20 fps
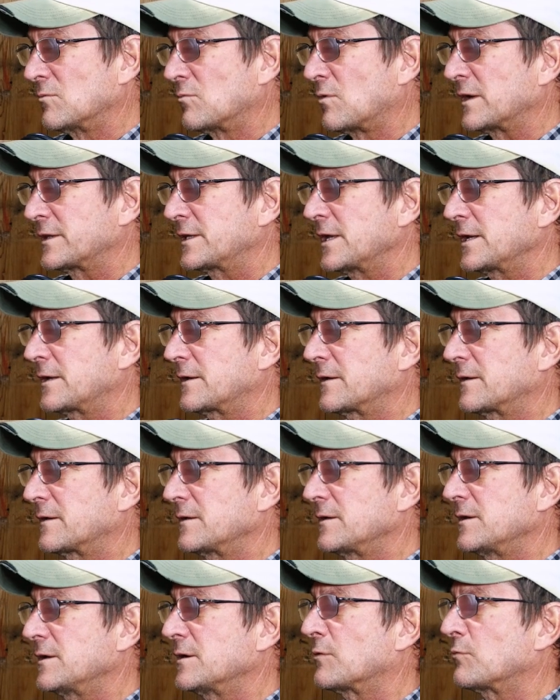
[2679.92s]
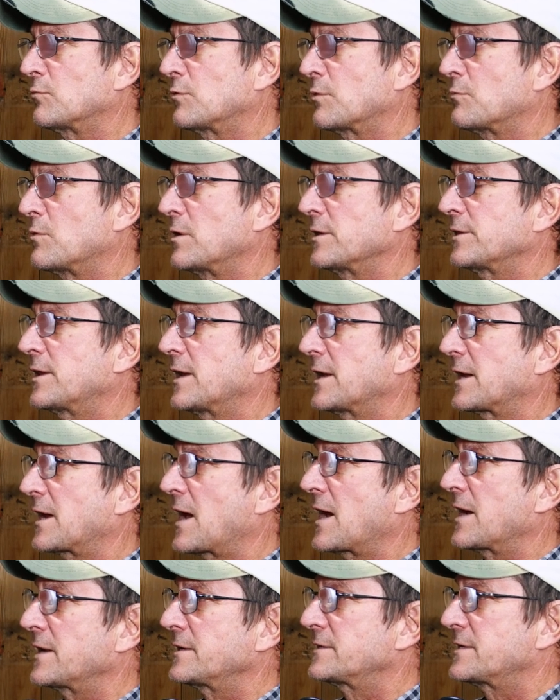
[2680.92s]
Well, I think, you know, the one thing
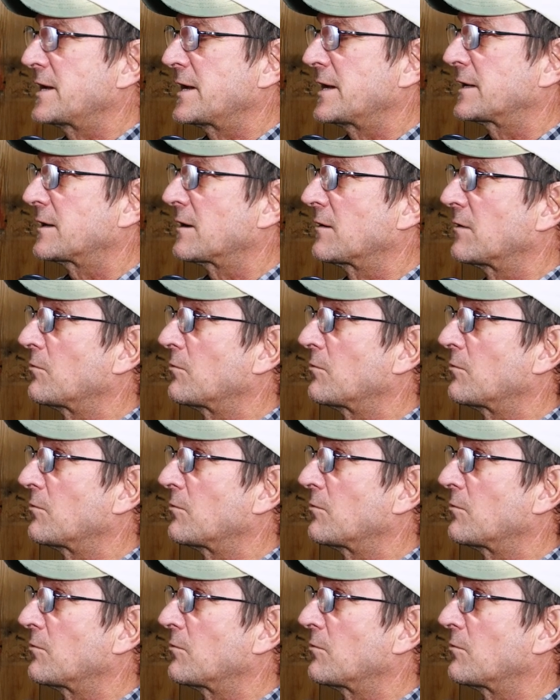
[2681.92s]
I take